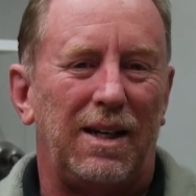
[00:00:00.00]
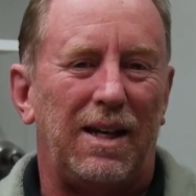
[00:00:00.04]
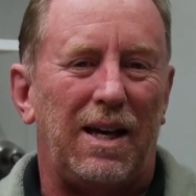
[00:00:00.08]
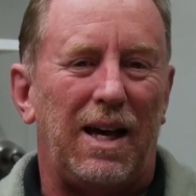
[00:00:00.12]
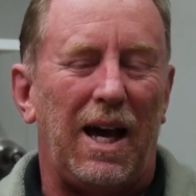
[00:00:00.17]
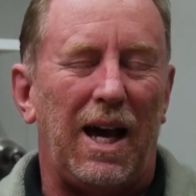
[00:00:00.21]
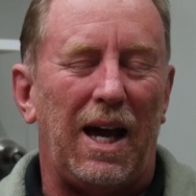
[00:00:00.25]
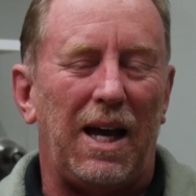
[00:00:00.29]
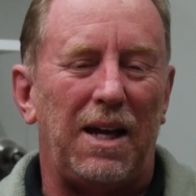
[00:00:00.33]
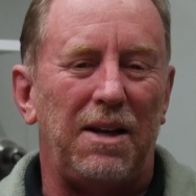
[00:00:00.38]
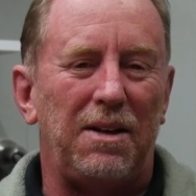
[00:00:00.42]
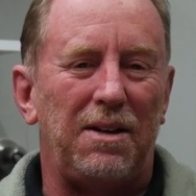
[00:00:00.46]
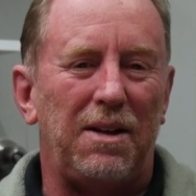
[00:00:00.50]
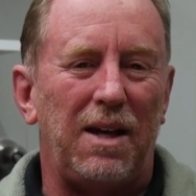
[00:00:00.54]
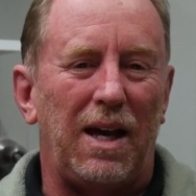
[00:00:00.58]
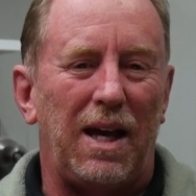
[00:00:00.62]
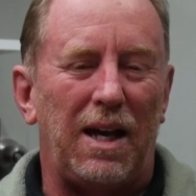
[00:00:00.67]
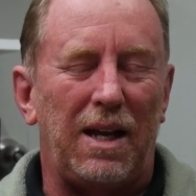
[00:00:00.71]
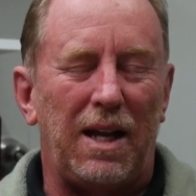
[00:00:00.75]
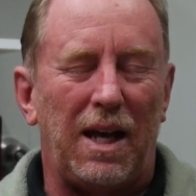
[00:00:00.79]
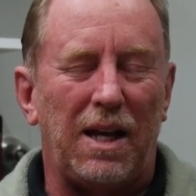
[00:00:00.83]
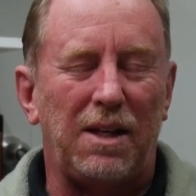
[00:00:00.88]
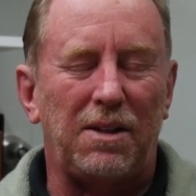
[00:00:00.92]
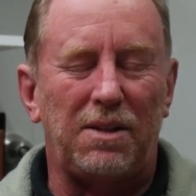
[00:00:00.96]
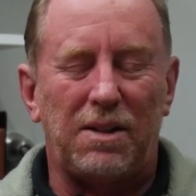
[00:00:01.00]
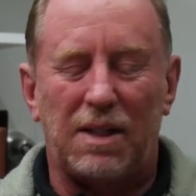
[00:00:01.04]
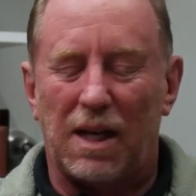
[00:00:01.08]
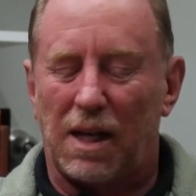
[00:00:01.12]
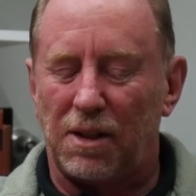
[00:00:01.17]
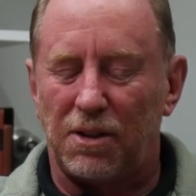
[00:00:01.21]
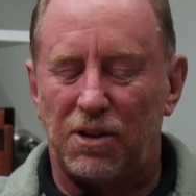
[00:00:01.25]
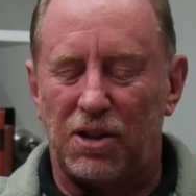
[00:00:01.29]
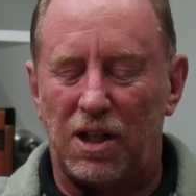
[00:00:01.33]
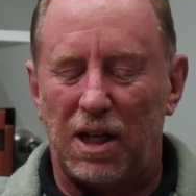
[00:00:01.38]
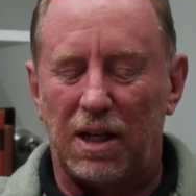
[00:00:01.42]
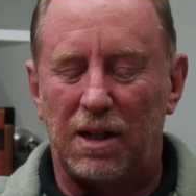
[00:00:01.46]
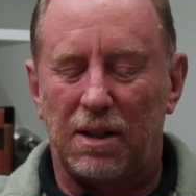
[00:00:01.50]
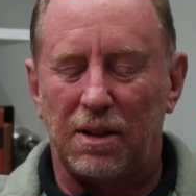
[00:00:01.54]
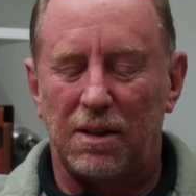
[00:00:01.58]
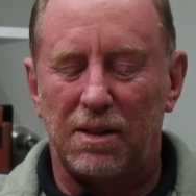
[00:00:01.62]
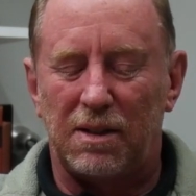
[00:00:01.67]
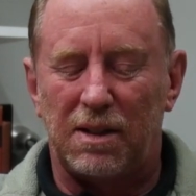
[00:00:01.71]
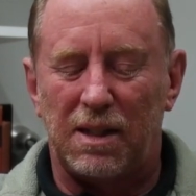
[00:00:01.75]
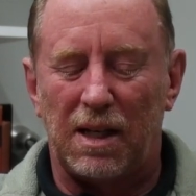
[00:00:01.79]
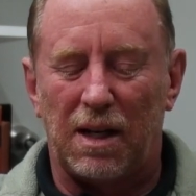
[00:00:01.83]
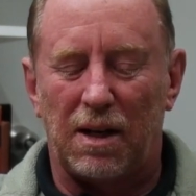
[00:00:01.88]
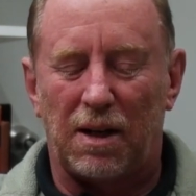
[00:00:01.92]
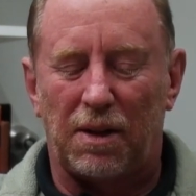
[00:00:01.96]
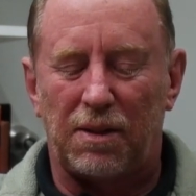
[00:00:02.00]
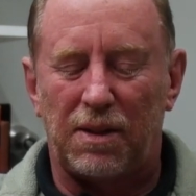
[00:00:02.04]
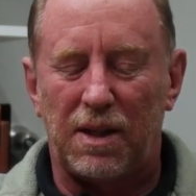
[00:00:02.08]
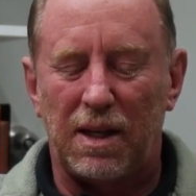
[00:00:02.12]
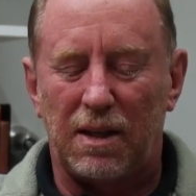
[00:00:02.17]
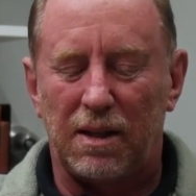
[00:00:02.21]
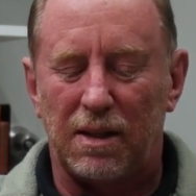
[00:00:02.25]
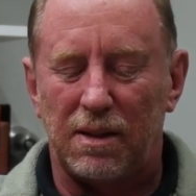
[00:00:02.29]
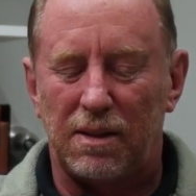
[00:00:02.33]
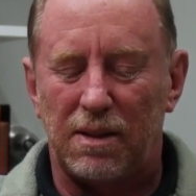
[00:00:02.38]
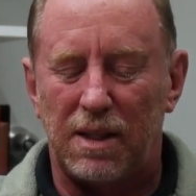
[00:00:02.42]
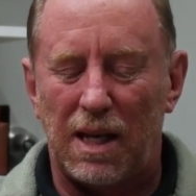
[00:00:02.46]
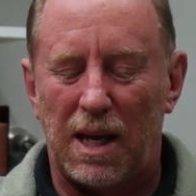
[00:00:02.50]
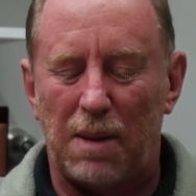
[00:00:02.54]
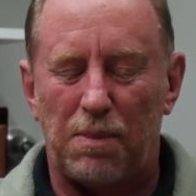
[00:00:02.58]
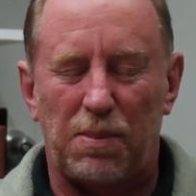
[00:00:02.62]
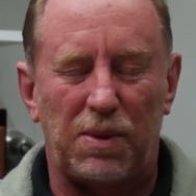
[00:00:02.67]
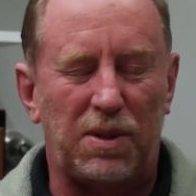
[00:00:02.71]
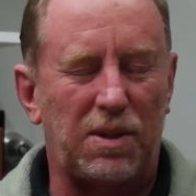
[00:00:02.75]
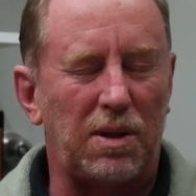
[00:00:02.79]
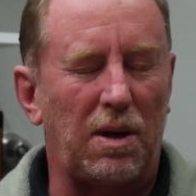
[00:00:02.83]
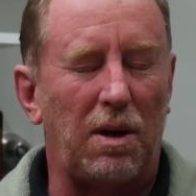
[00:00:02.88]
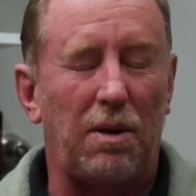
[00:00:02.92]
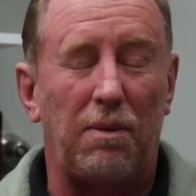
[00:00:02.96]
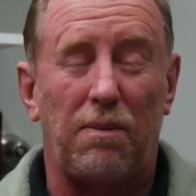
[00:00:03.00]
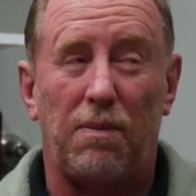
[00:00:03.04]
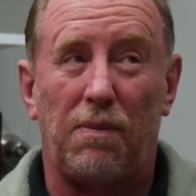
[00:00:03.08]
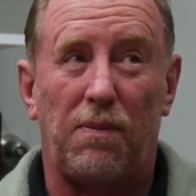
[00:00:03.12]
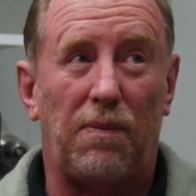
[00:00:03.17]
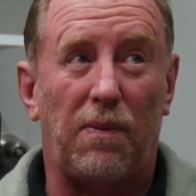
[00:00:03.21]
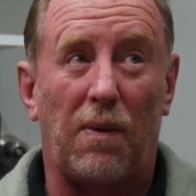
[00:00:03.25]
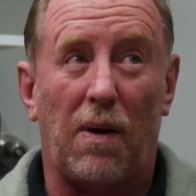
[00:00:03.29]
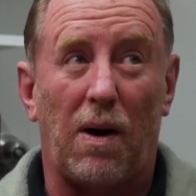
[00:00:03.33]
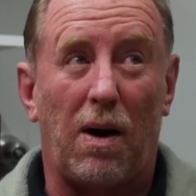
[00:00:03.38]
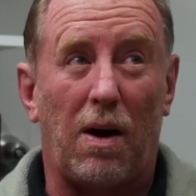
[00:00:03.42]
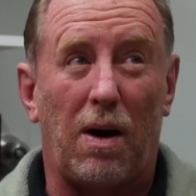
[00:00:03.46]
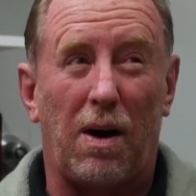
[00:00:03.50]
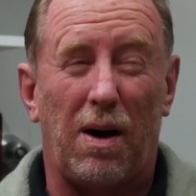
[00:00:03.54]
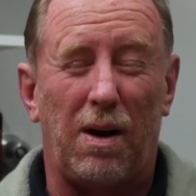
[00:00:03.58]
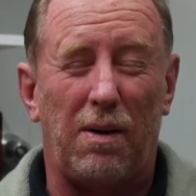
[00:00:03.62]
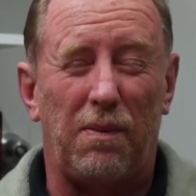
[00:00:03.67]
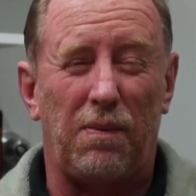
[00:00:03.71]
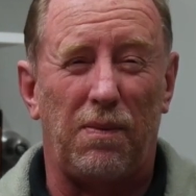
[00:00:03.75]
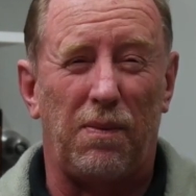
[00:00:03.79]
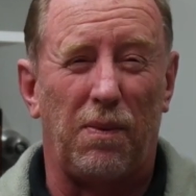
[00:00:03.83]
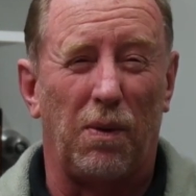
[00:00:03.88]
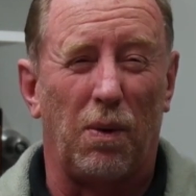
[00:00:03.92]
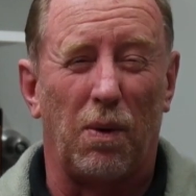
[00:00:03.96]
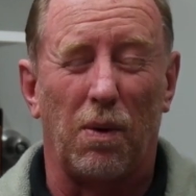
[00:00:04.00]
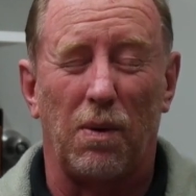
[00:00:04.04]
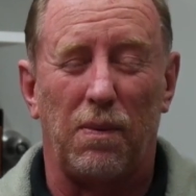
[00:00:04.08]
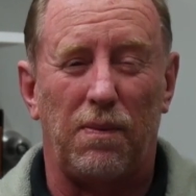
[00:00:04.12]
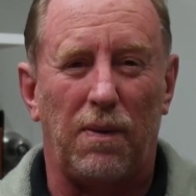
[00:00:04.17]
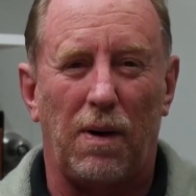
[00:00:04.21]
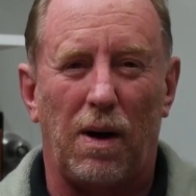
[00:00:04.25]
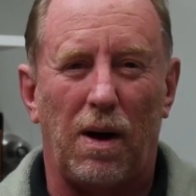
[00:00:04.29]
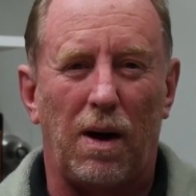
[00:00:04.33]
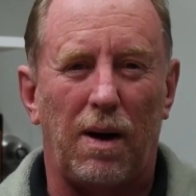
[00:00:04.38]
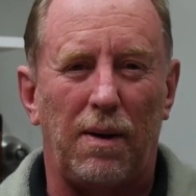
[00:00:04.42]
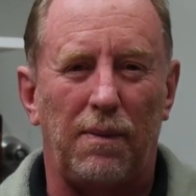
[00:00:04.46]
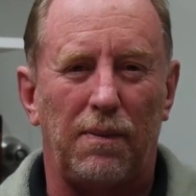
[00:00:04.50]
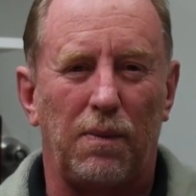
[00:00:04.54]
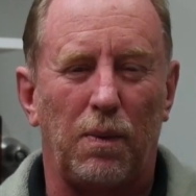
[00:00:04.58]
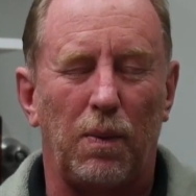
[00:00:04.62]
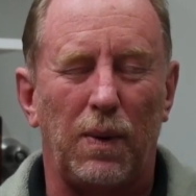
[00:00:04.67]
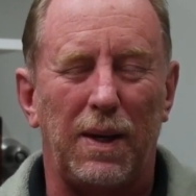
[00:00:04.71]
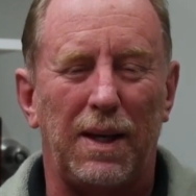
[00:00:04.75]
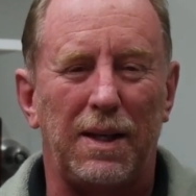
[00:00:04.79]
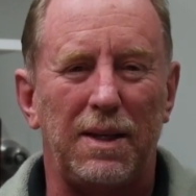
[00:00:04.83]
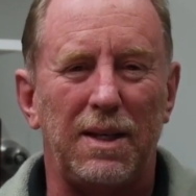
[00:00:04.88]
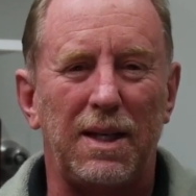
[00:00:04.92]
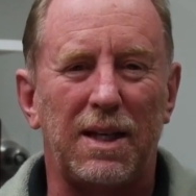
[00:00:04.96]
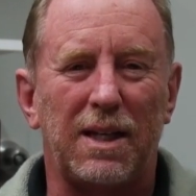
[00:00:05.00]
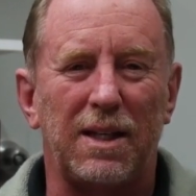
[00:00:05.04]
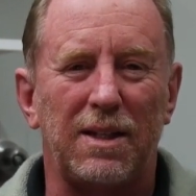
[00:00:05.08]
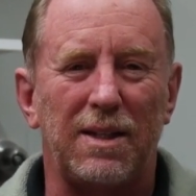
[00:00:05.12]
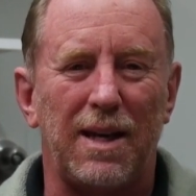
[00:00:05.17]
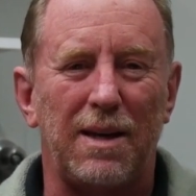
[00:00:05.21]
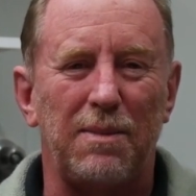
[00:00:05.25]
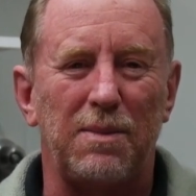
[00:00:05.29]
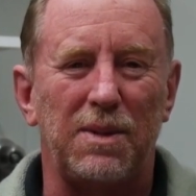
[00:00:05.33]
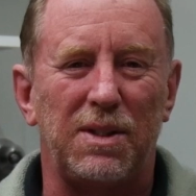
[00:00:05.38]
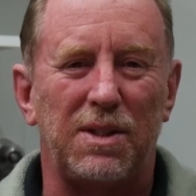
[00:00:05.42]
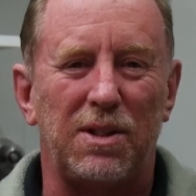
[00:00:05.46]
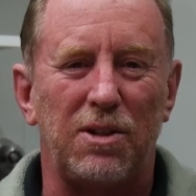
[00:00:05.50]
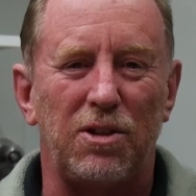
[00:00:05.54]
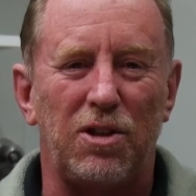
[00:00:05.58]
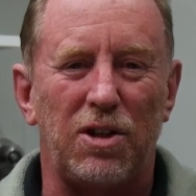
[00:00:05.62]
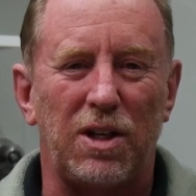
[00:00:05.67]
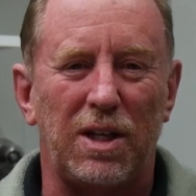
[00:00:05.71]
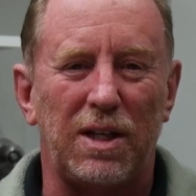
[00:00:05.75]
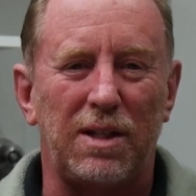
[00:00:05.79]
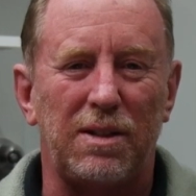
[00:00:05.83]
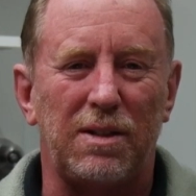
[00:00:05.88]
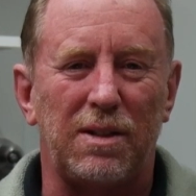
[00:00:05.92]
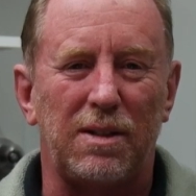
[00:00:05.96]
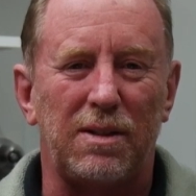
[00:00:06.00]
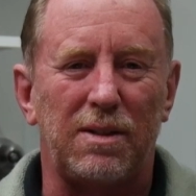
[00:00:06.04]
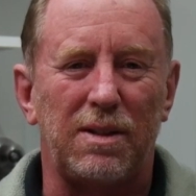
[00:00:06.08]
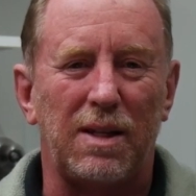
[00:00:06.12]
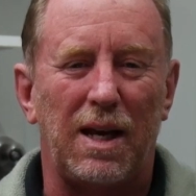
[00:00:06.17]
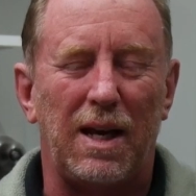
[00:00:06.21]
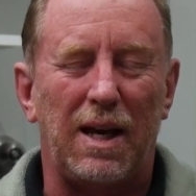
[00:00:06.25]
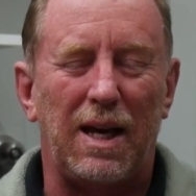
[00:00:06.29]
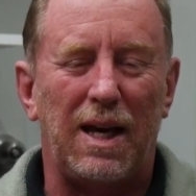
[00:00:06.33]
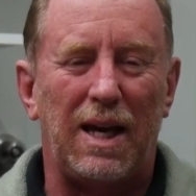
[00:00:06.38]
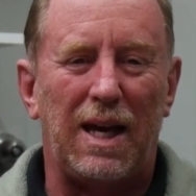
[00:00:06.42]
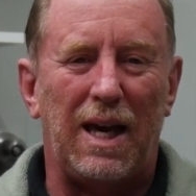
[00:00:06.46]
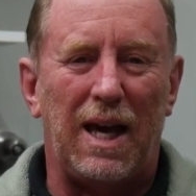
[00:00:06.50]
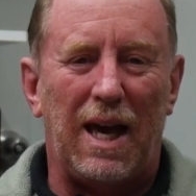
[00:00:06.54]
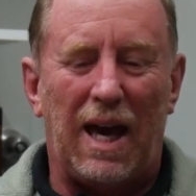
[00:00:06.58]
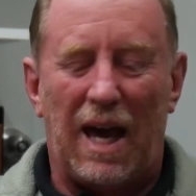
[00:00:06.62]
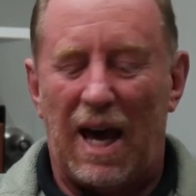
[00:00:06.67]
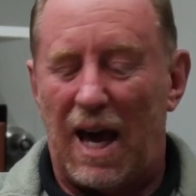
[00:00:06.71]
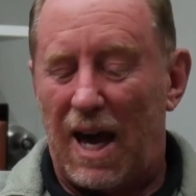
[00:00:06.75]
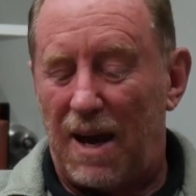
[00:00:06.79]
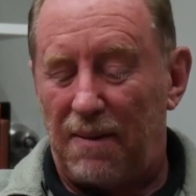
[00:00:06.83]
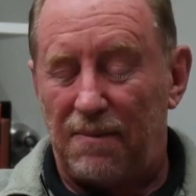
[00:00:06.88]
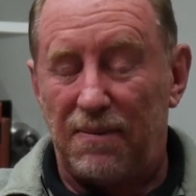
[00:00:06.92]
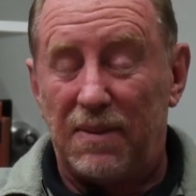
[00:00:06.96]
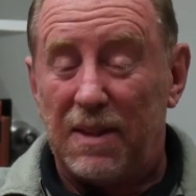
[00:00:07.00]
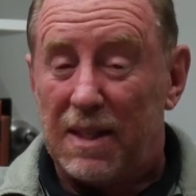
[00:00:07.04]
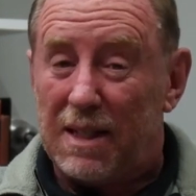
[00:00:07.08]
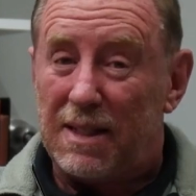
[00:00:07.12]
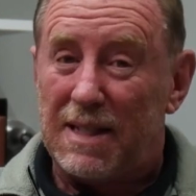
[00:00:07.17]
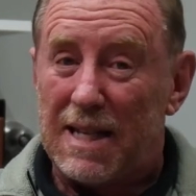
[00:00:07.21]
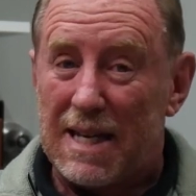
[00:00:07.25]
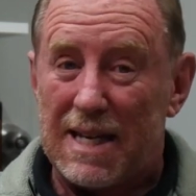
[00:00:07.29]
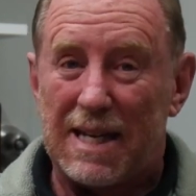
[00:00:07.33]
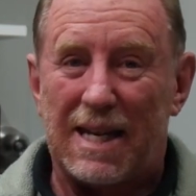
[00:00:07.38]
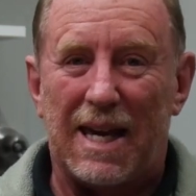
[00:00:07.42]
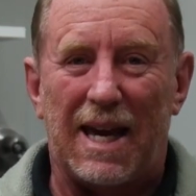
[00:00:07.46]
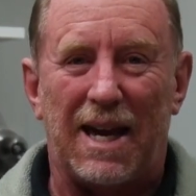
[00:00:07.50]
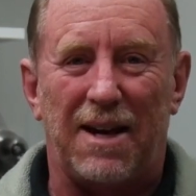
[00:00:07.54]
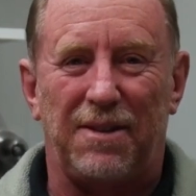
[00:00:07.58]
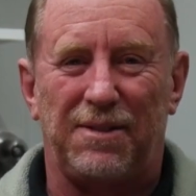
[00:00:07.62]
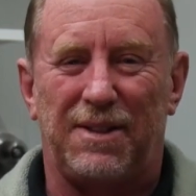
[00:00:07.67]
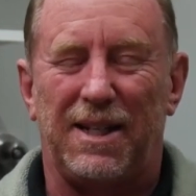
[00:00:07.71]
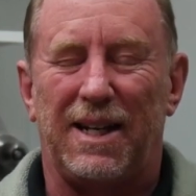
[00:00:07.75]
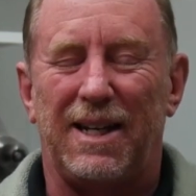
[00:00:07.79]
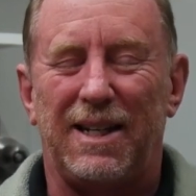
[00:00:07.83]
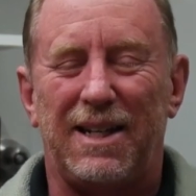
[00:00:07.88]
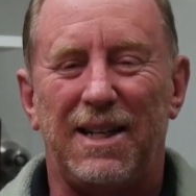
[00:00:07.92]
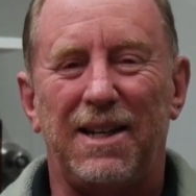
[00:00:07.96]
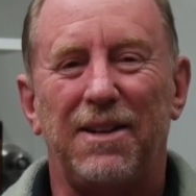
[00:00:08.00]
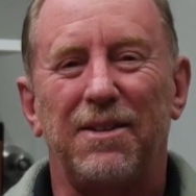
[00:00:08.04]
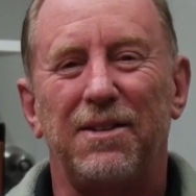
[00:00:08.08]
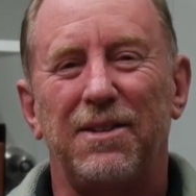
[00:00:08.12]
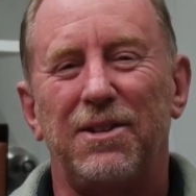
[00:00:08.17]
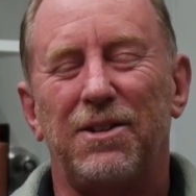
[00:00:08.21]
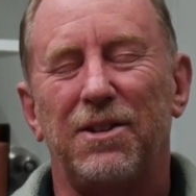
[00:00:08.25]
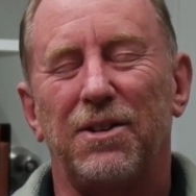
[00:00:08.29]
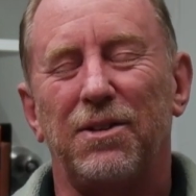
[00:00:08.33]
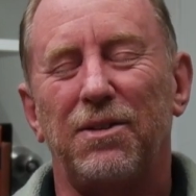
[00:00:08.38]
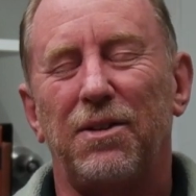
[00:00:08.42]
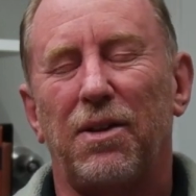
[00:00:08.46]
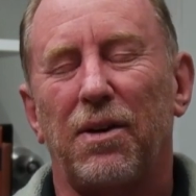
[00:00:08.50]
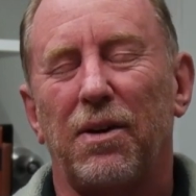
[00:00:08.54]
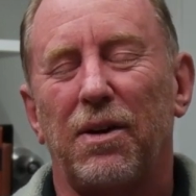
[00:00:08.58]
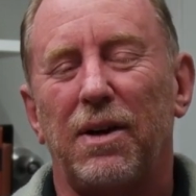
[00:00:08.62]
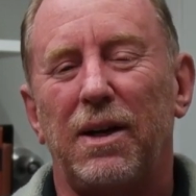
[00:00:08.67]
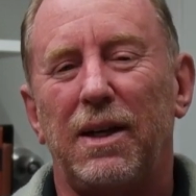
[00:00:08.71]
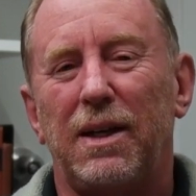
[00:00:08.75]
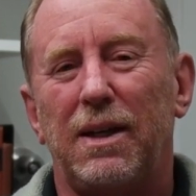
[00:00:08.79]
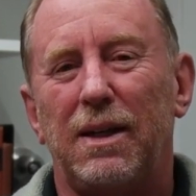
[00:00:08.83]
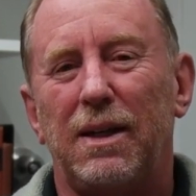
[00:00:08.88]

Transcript: And, and as Dallas Jenkins said, I think it's episode five, four or five, where Nicodemus and Jesus have this encounter here in John three,